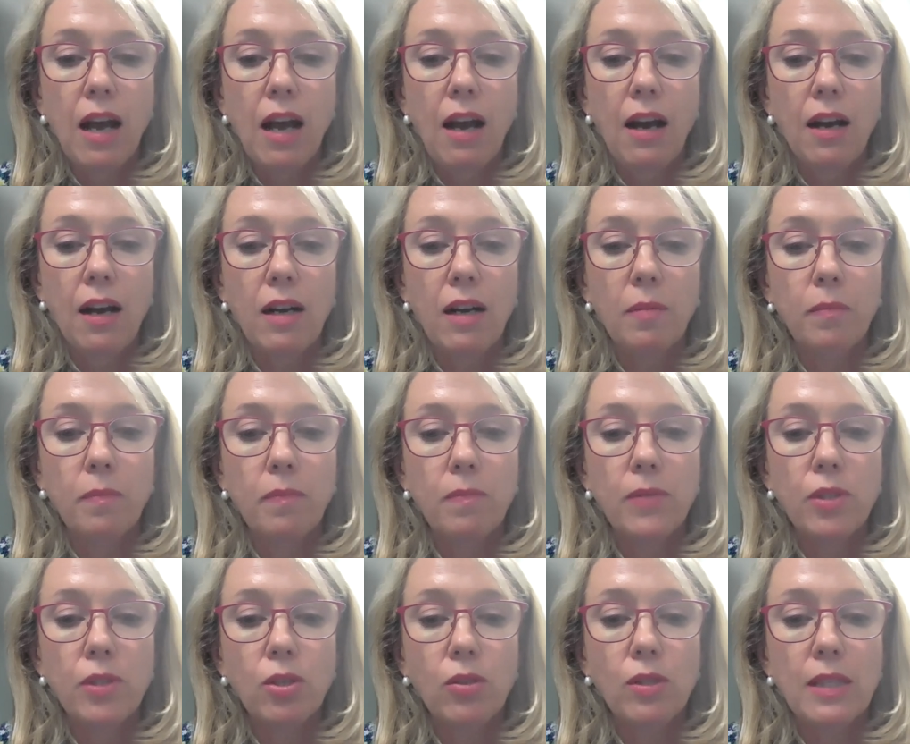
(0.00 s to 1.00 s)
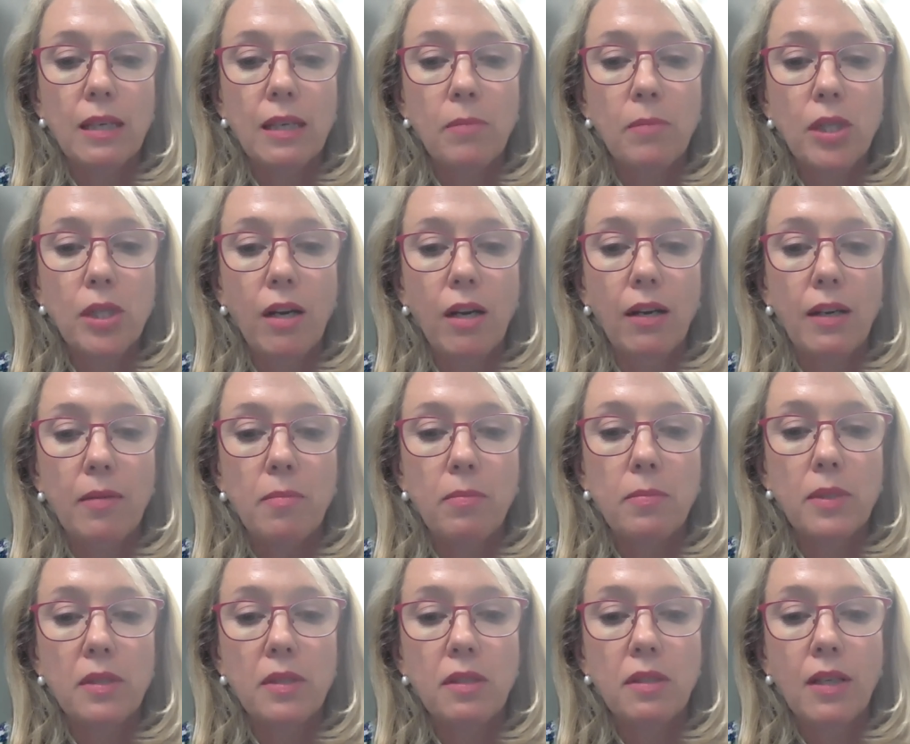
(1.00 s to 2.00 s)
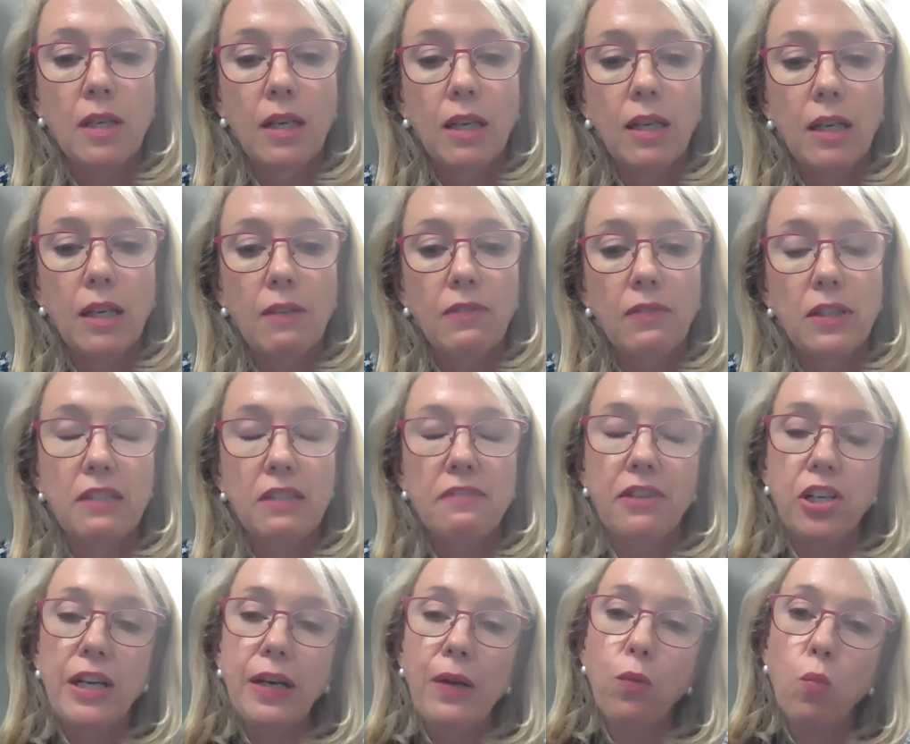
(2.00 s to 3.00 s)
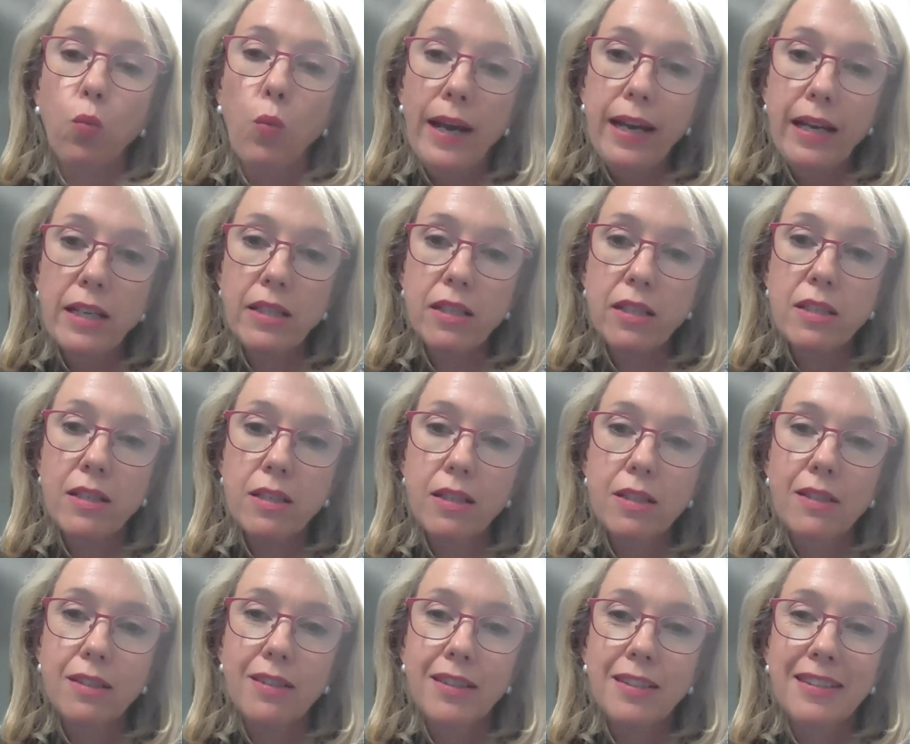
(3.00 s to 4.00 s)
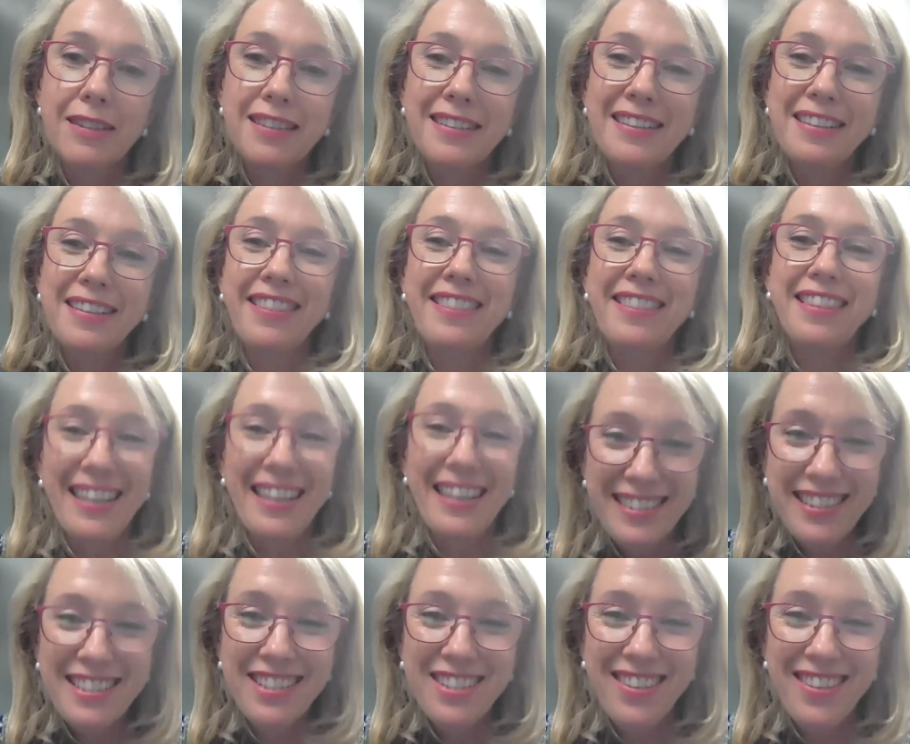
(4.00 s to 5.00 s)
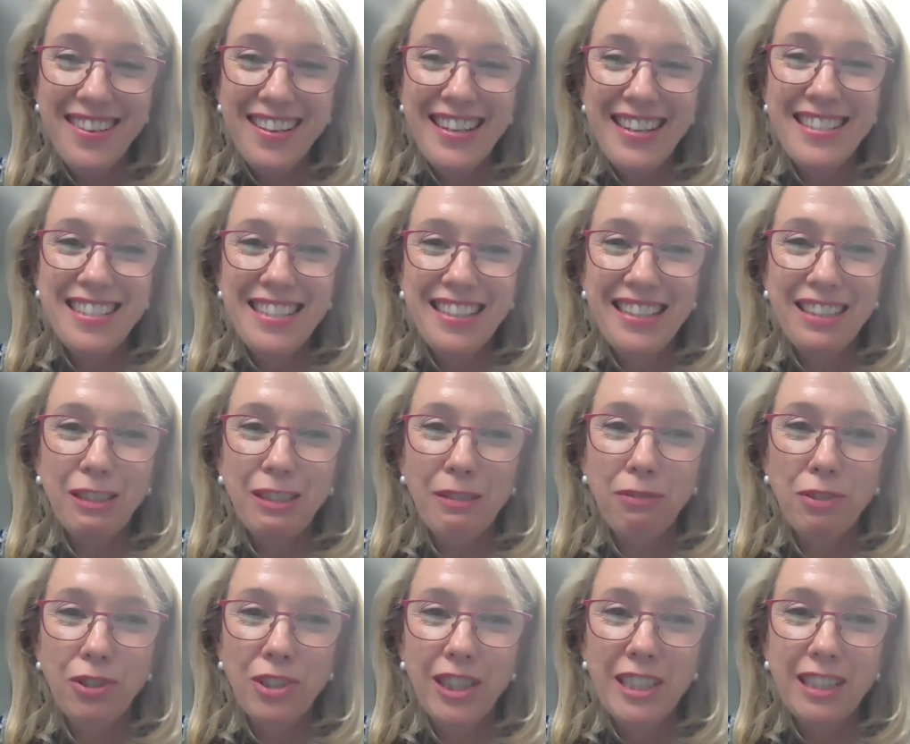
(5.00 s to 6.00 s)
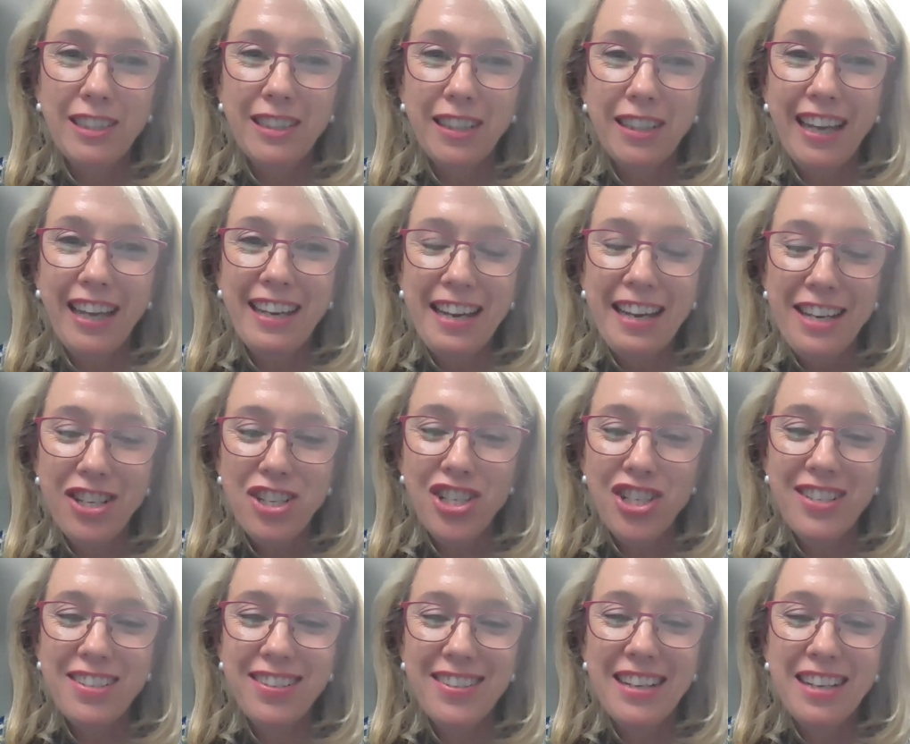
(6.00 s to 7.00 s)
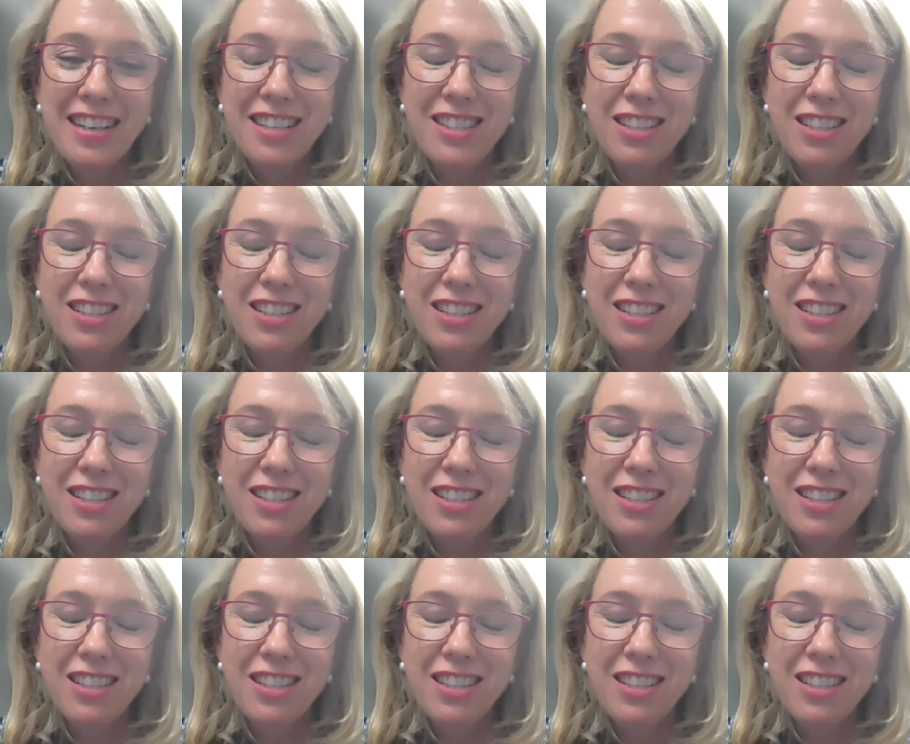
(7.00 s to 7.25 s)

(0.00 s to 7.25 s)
Um, so sometimes if it's very wet, that's not ideal for a connection. Mm-hmm.